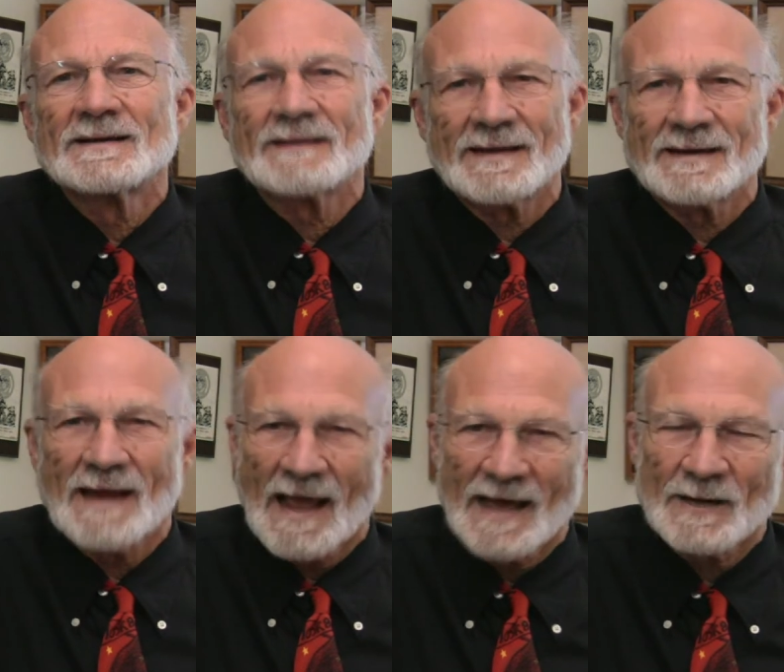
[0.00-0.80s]
the
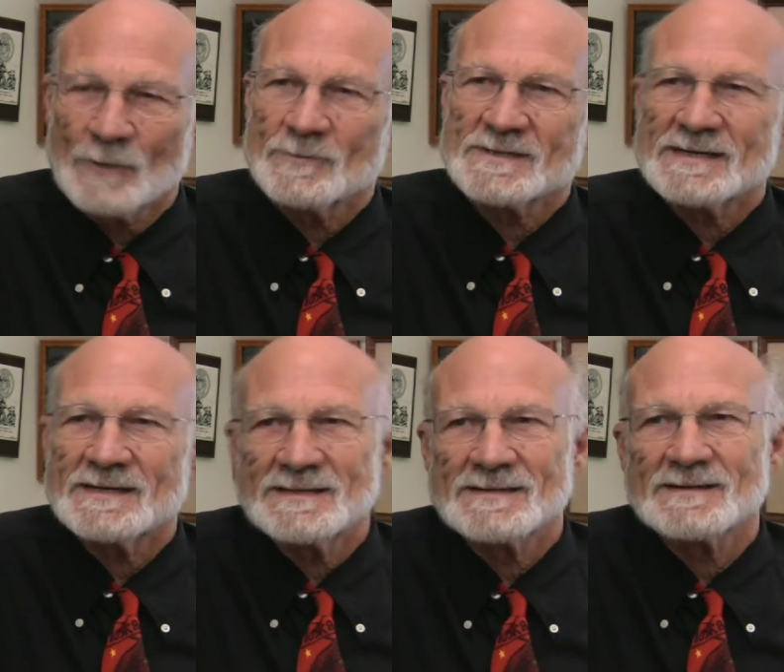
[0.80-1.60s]

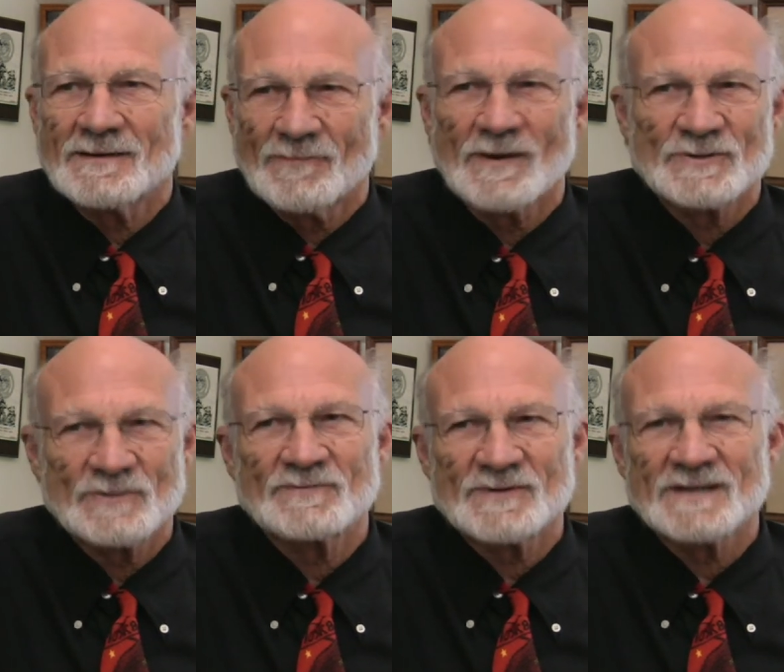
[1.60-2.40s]
inadequacies of what
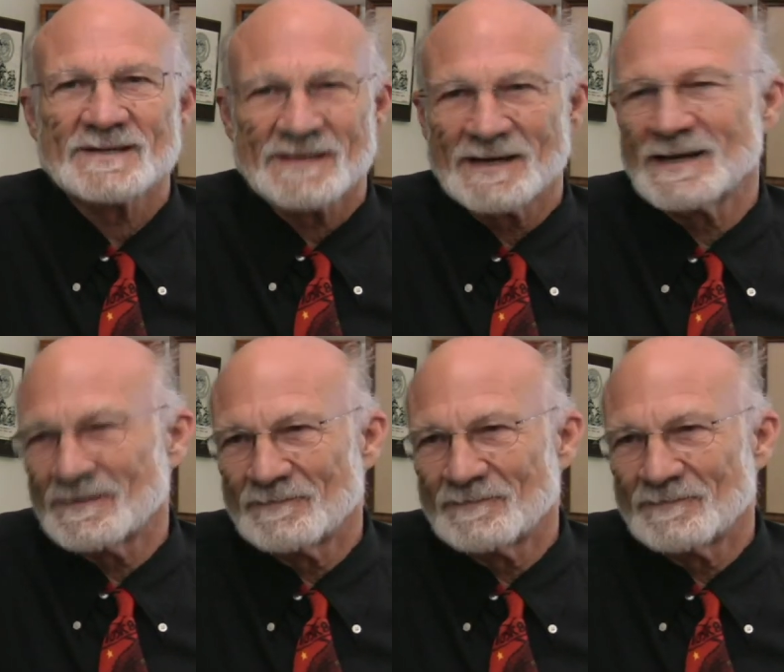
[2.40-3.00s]
you've just done.